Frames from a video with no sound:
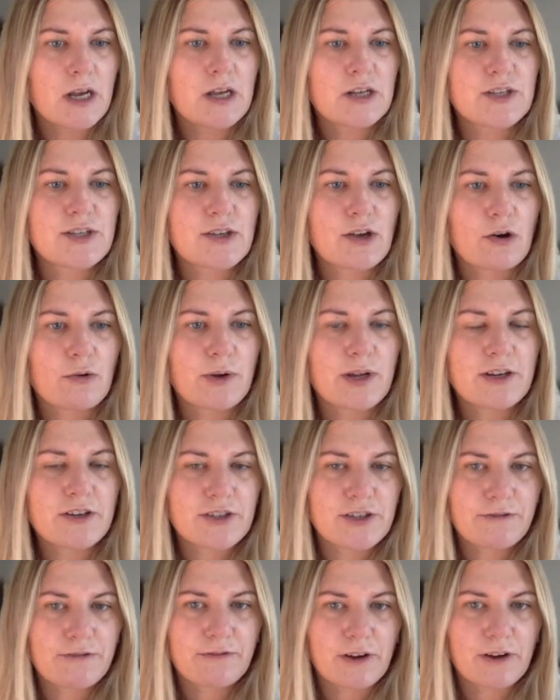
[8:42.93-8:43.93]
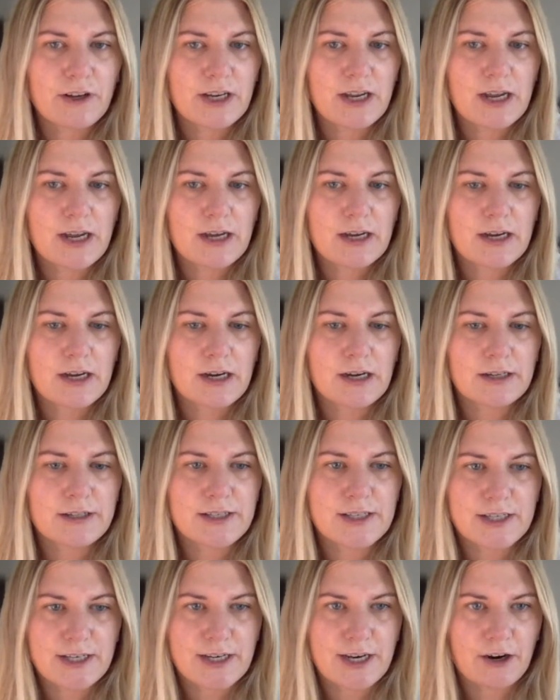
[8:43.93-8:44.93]
So here's a fun
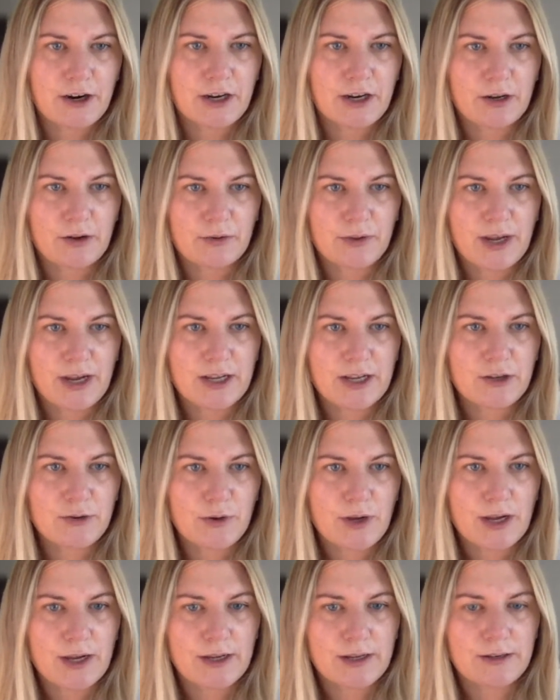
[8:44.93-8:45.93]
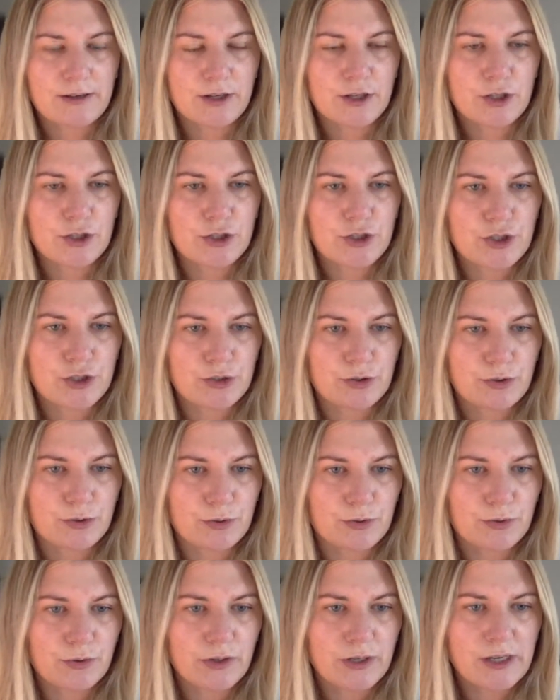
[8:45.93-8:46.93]
scenario that you can
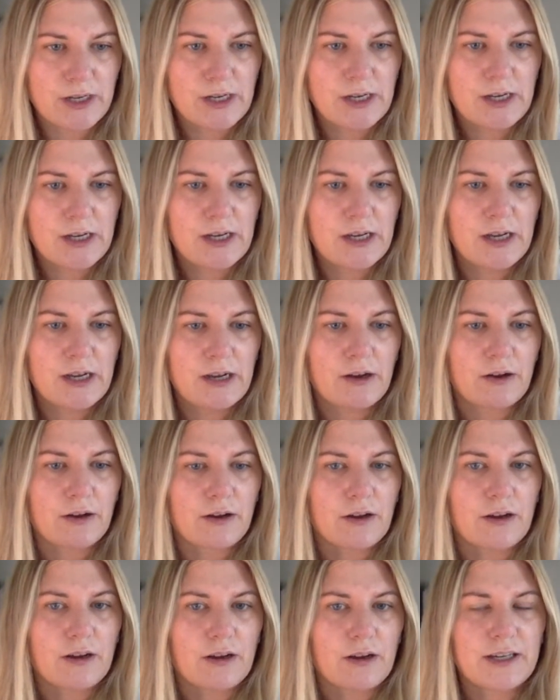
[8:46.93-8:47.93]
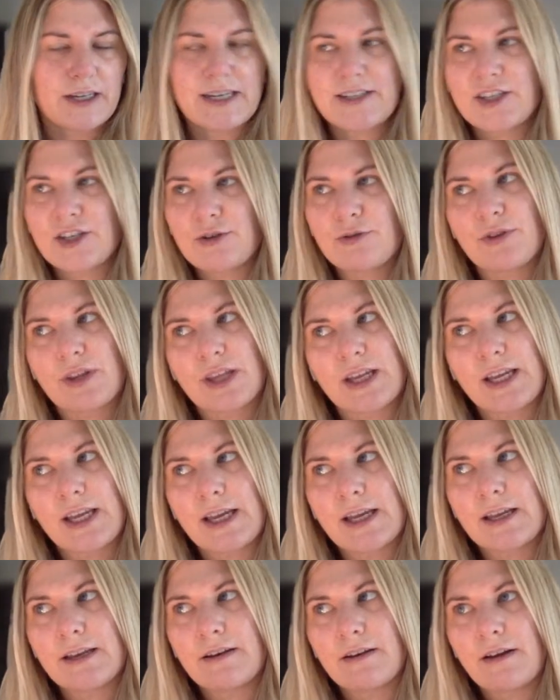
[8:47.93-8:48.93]
do. Gets you
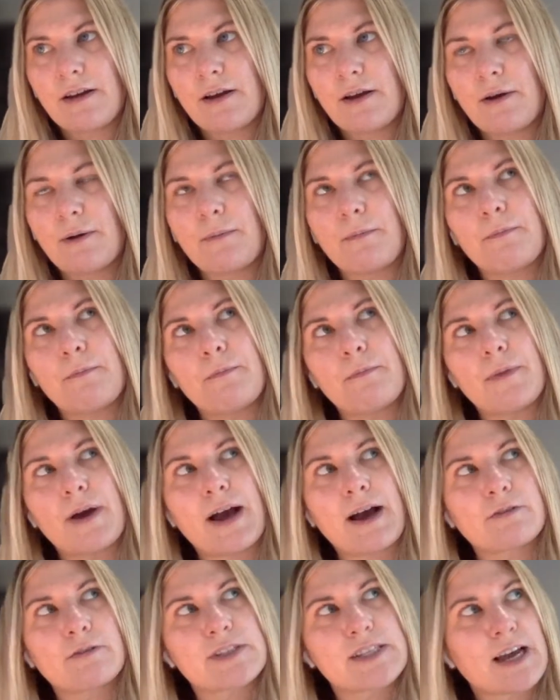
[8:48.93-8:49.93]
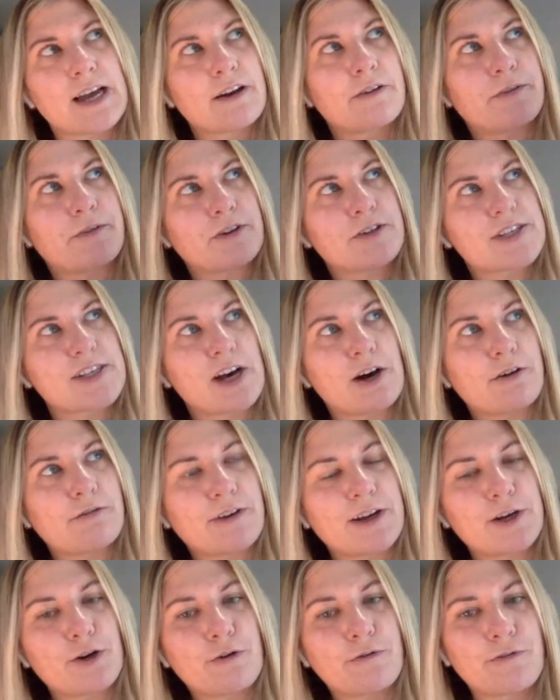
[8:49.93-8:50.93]
thinking outside of yourself.
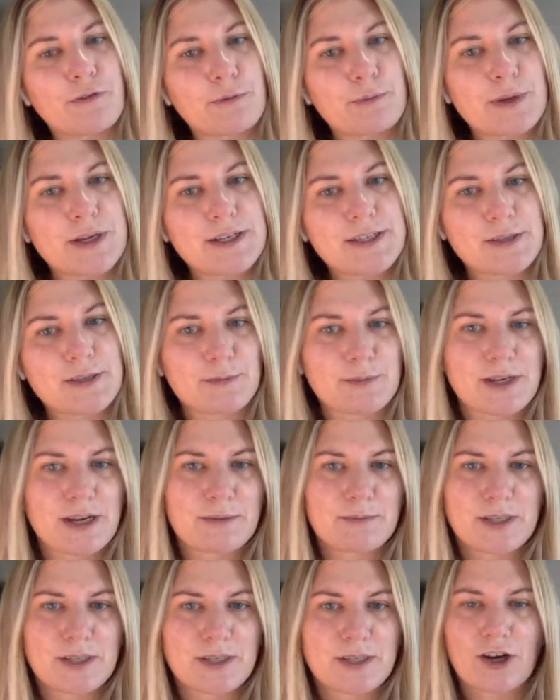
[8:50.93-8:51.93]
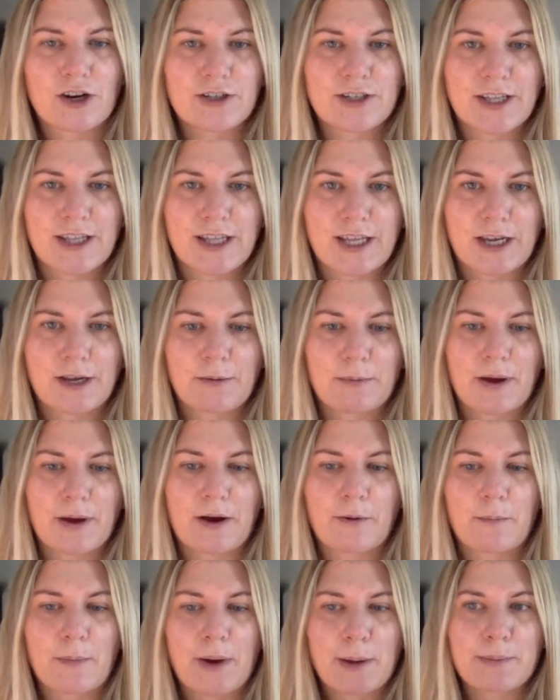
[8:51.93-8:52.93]
I know for me, sometimes it's hard to think
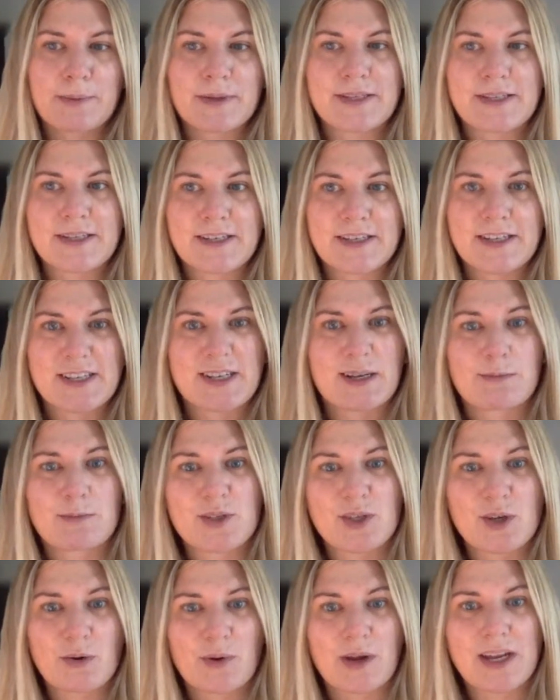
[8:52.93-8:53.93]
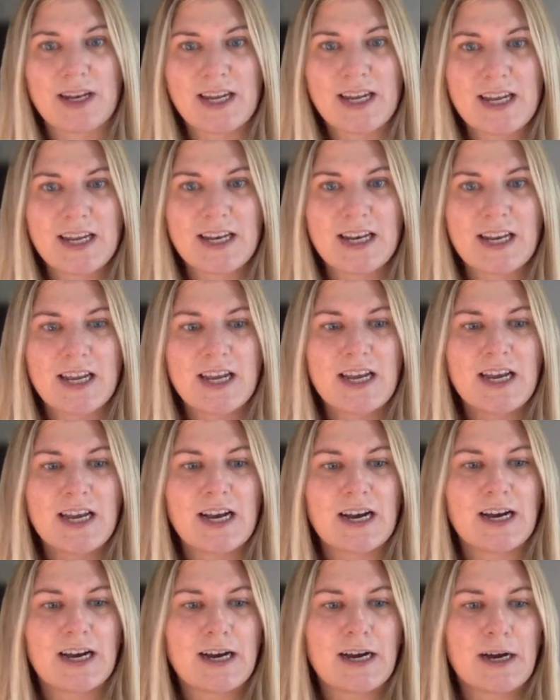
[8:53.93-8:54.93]
about my business because I'm so in it.
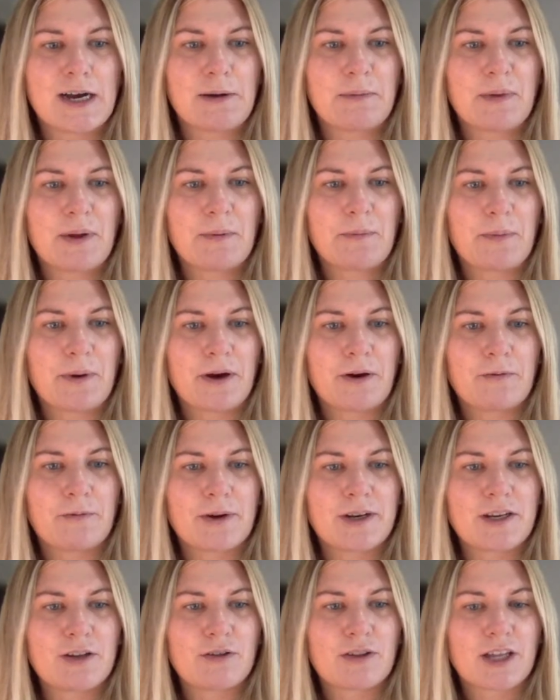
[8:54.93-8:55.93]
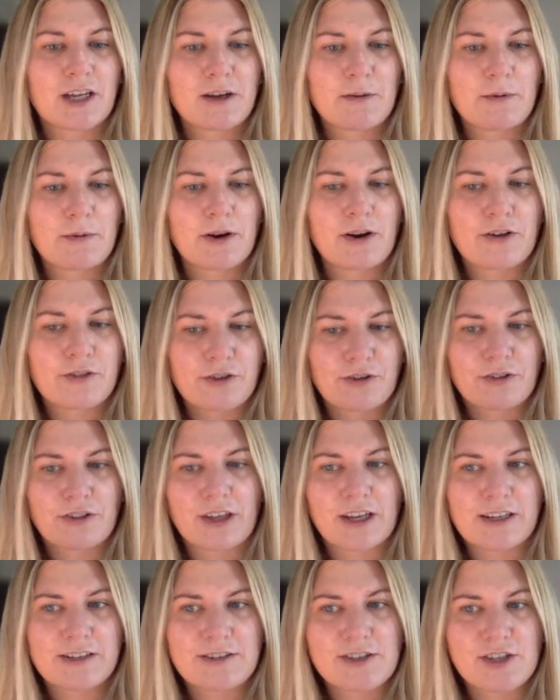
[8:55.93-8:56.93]
But when you think about other
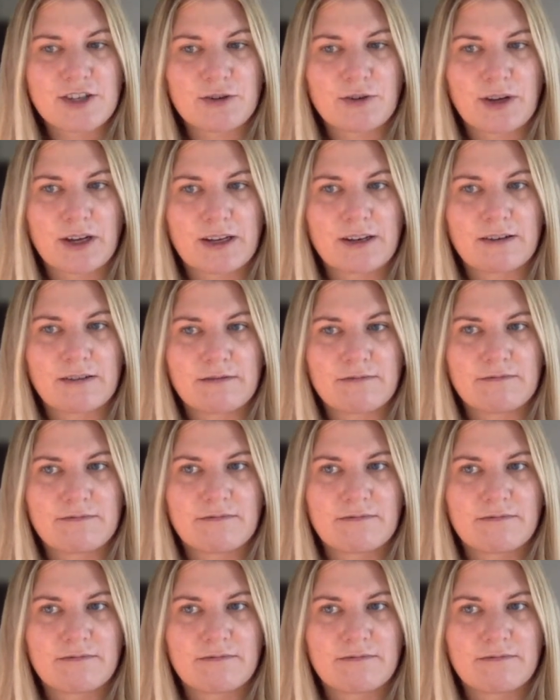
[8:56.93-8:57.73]
things, you can,